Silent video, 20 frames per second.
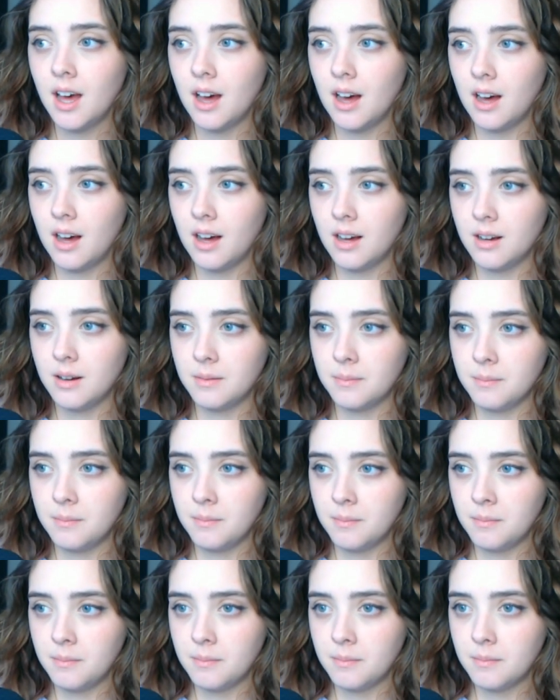
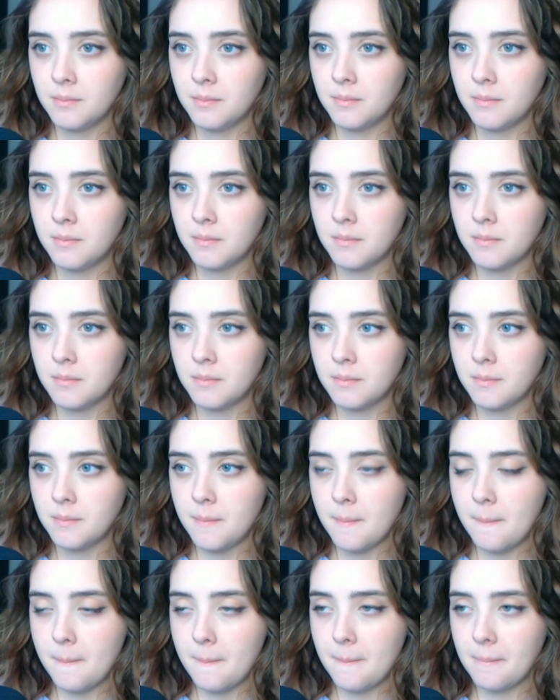Um,
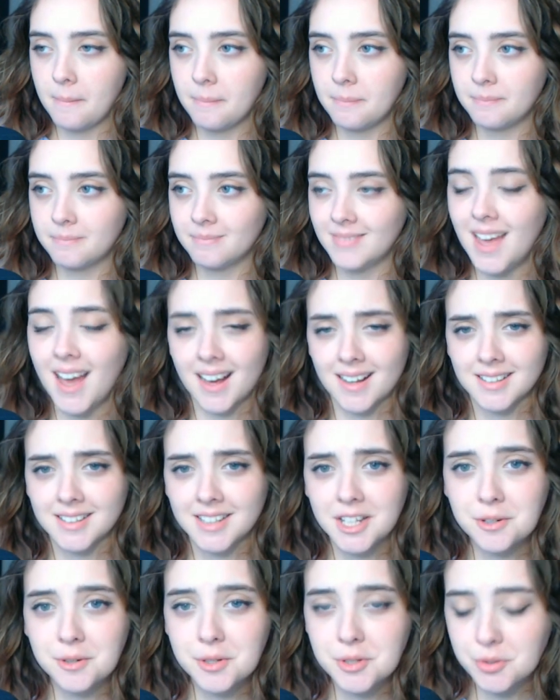yeah,
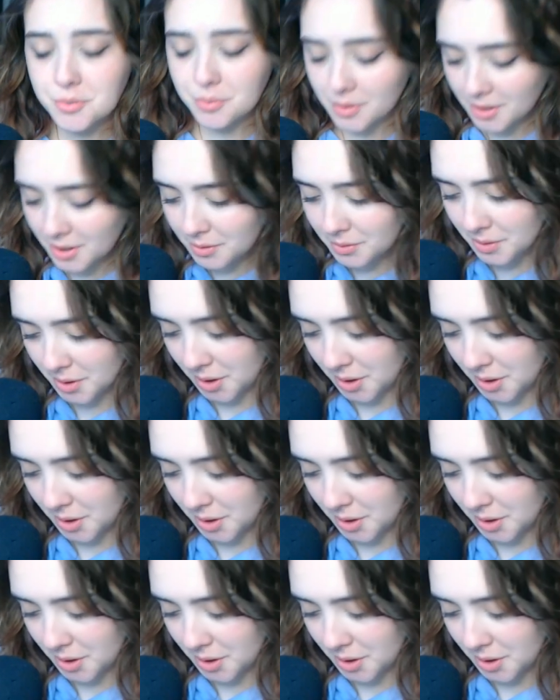it was really, really